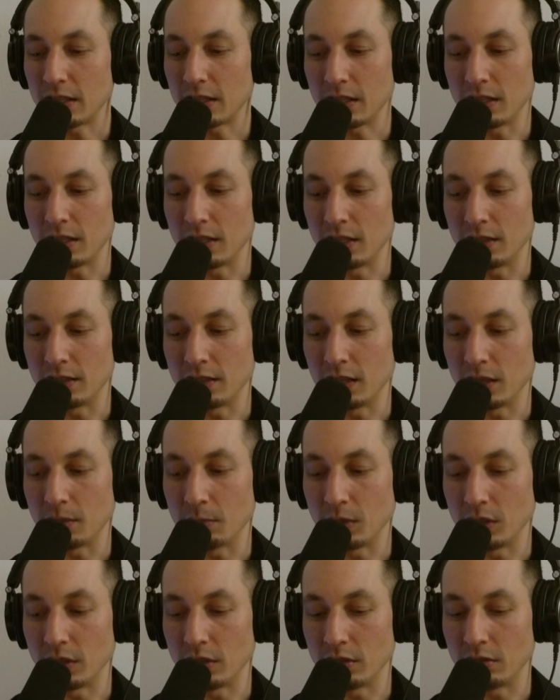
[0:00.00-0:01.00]
and I
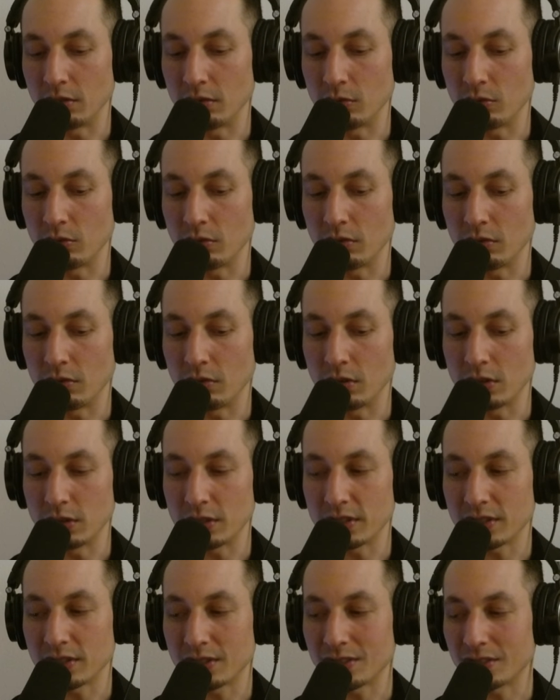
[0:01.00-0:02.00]
mean,
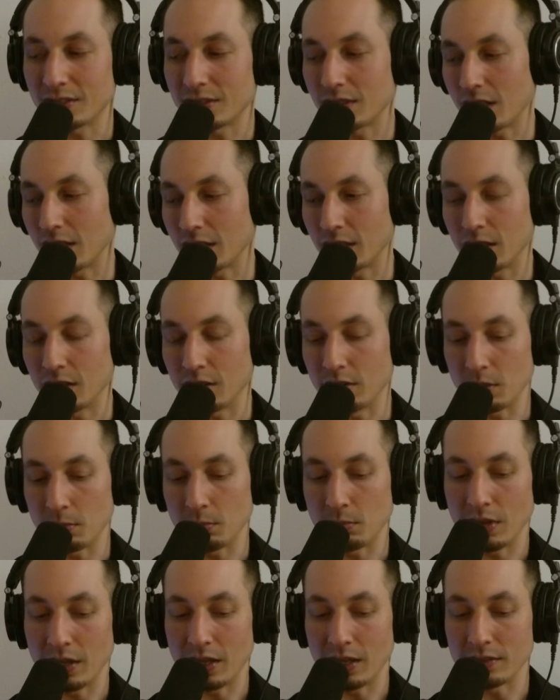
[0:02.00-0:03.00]
psychedelic
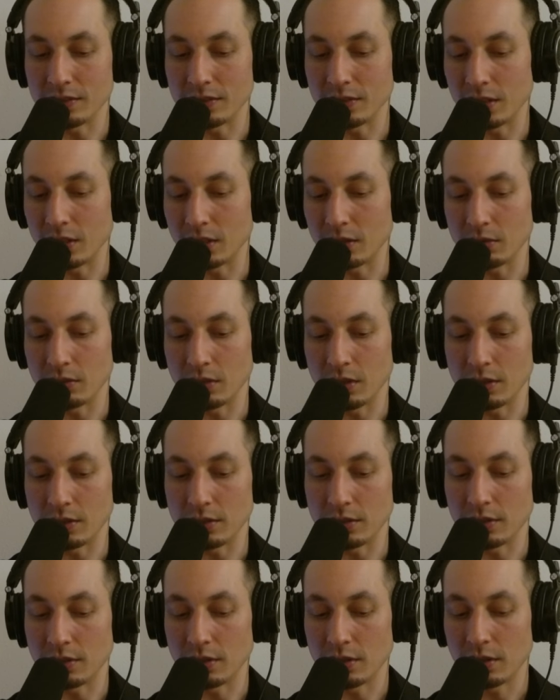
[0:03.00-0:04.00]
plants, like they
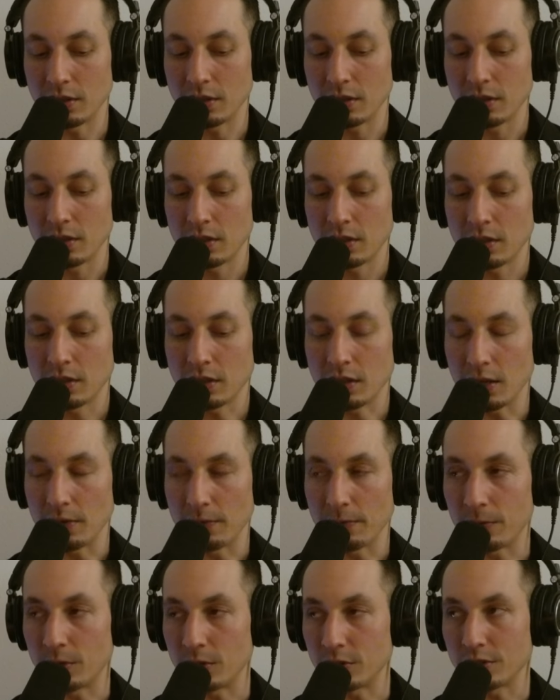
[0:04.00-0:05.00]
they
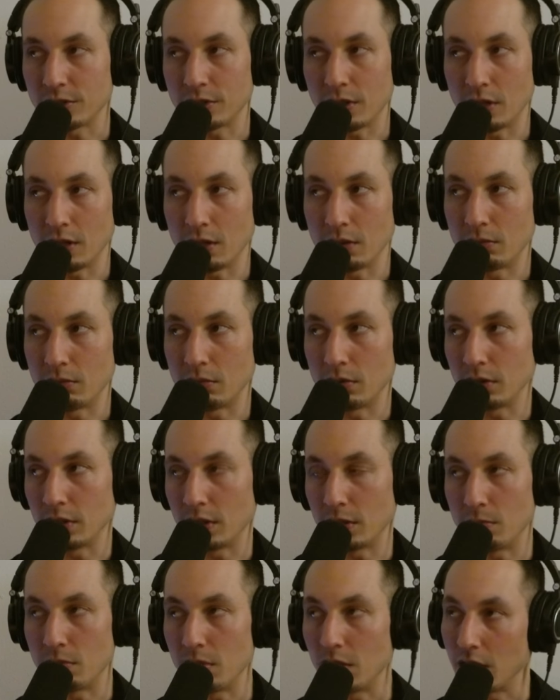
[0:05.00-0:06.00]
first started
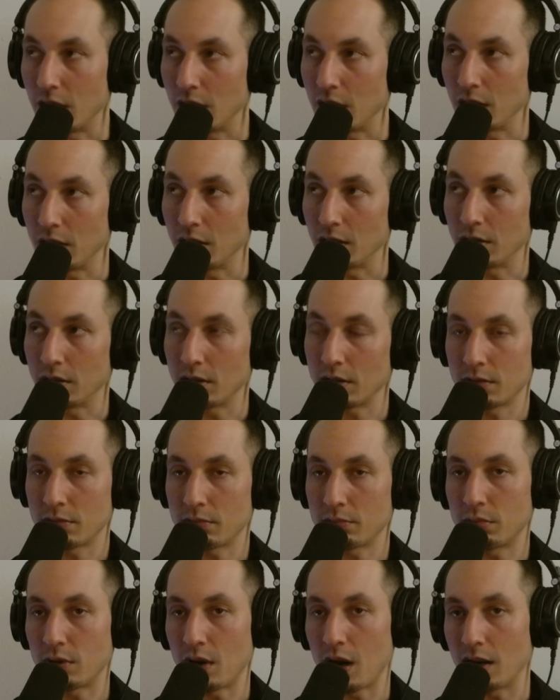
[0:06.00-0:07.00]
really being
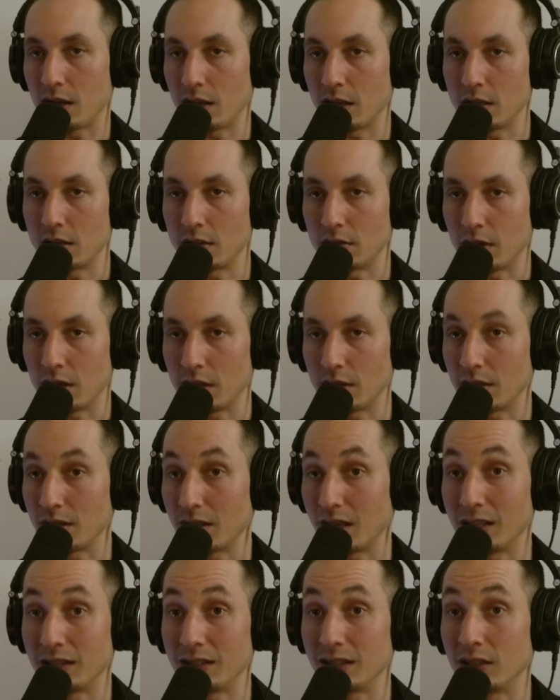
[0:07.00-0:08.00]
brought in around the
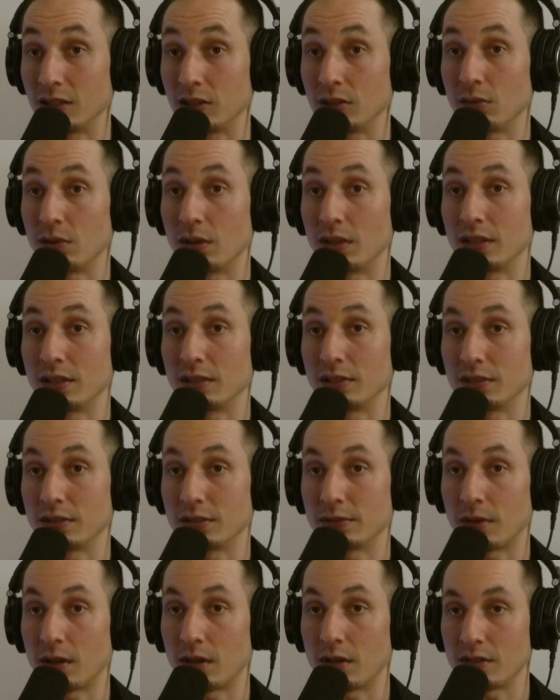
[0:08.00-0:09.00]
1920s, as
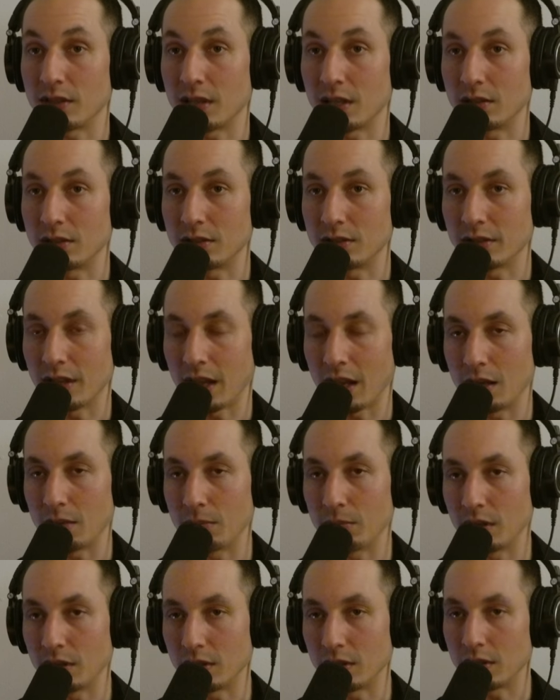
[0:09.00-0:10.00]
far as I understand.
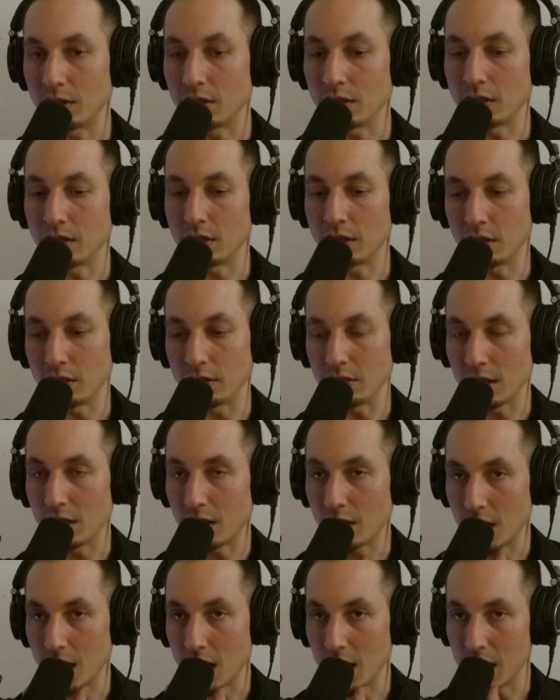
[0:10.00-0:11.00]
But, you know, they
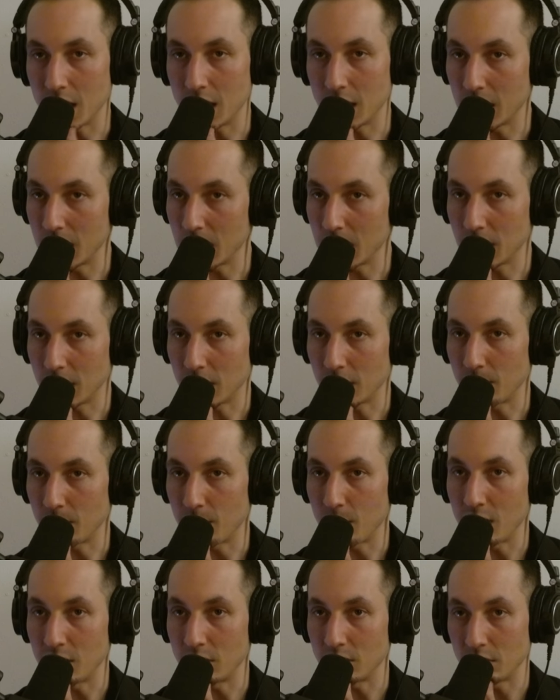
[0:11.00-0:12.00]
didn't hit
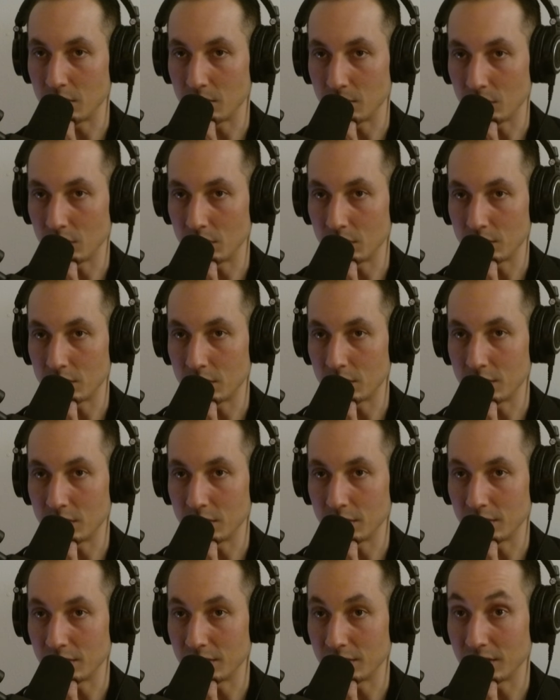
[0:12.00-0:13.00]
mainstream culture
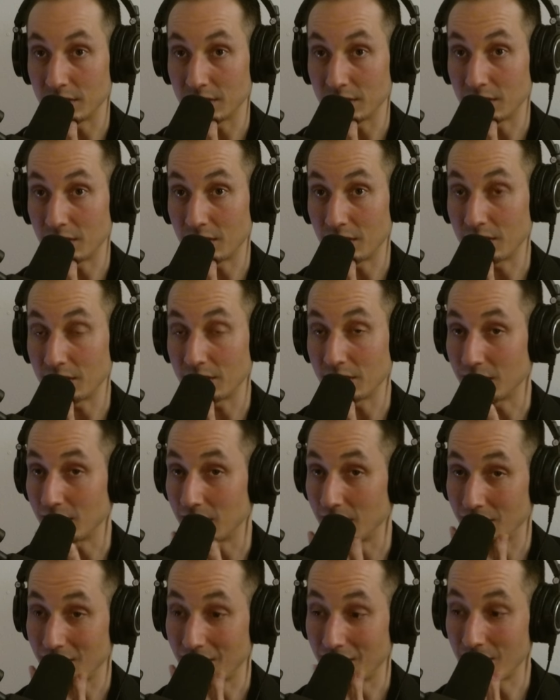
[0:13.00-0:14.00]
until the 60s. And
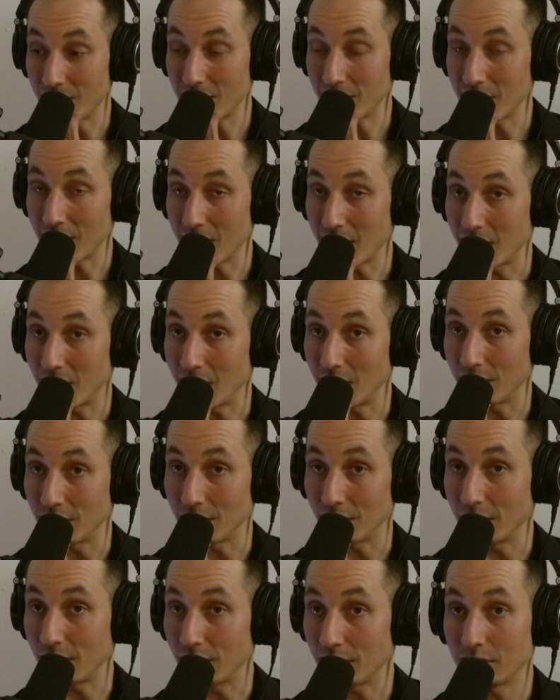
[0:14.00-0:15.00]
that wasn't that long
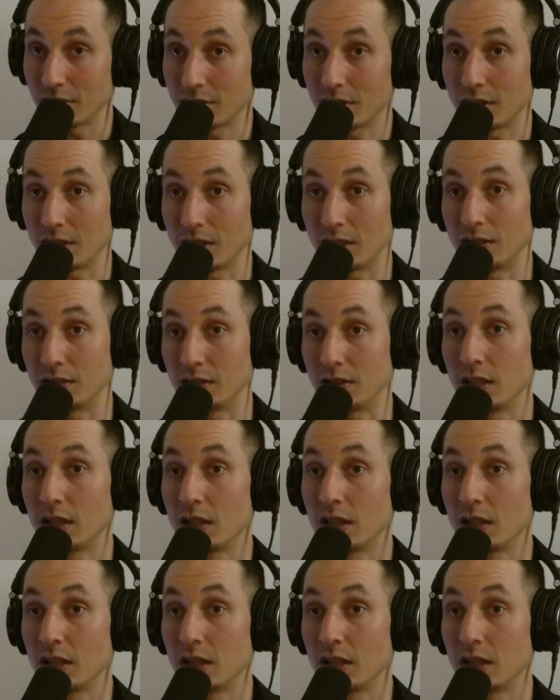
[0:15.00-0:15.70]
ago. And